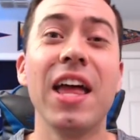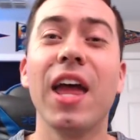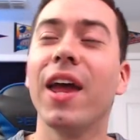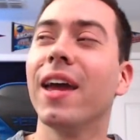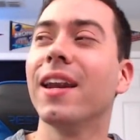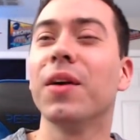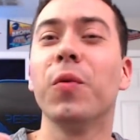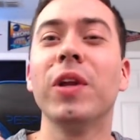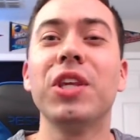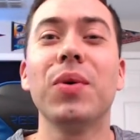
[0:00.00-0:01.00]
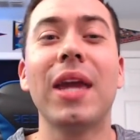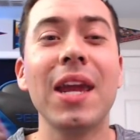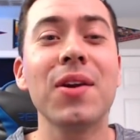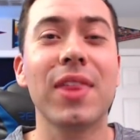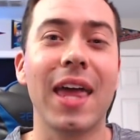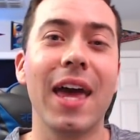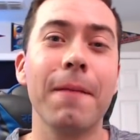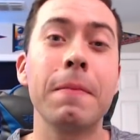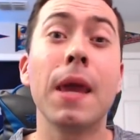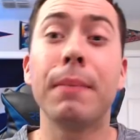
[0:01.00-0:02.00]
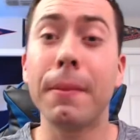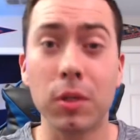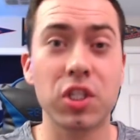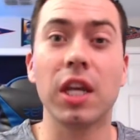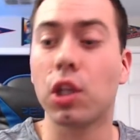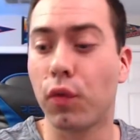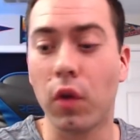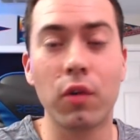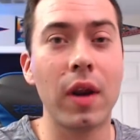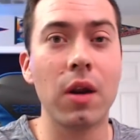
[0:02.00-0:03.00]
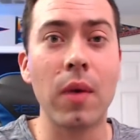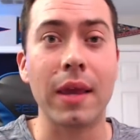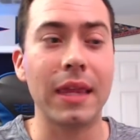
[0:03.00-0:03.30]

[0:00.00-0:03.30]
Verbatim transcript: And when you hear that, people check their phone right away.